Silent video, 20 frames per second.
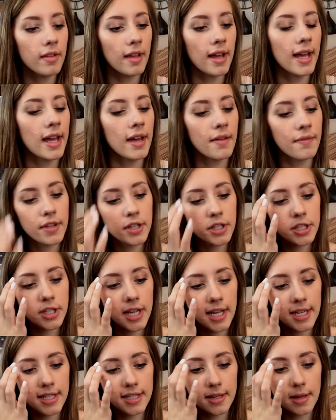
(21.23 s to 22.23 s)
I have the
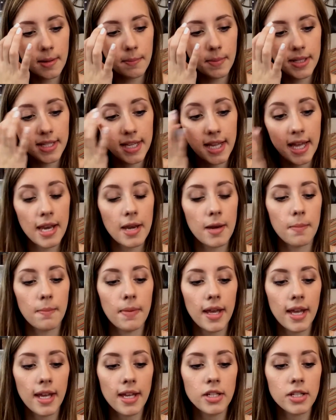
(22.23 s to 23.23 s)
shade number 10
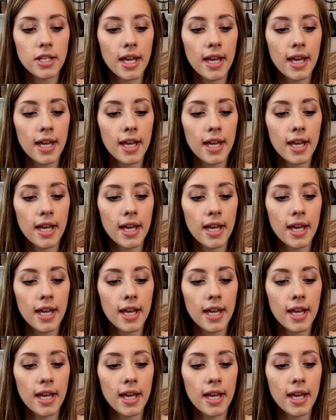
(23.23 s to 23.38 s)
beige,